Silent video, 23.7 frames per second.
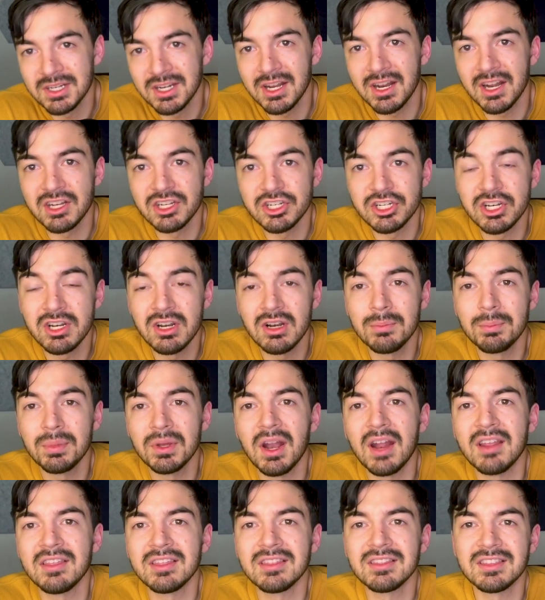data engineer, but
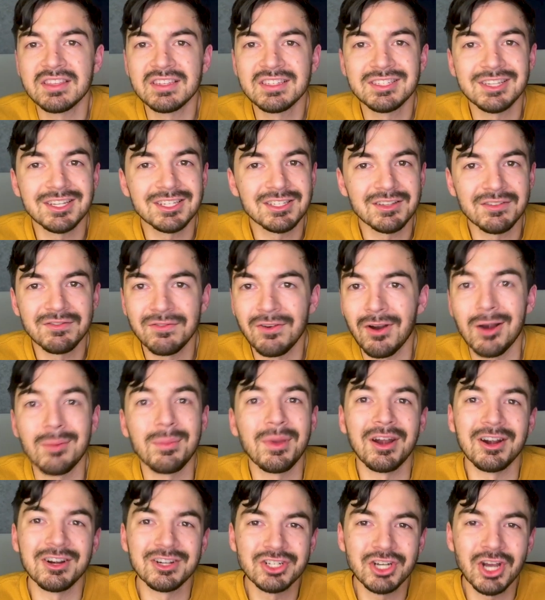I think this does a far
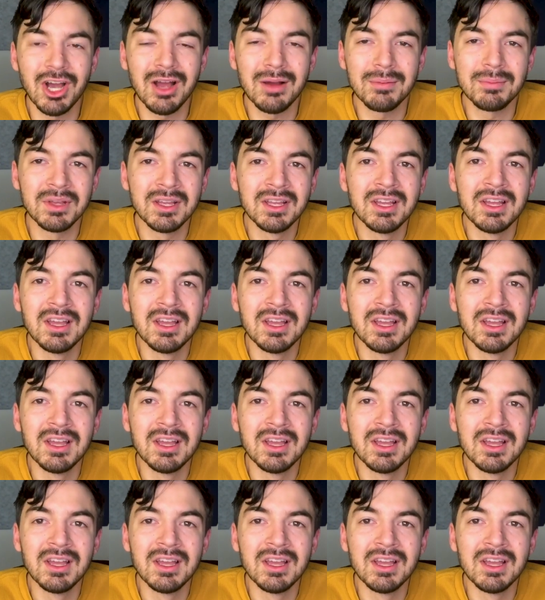better job.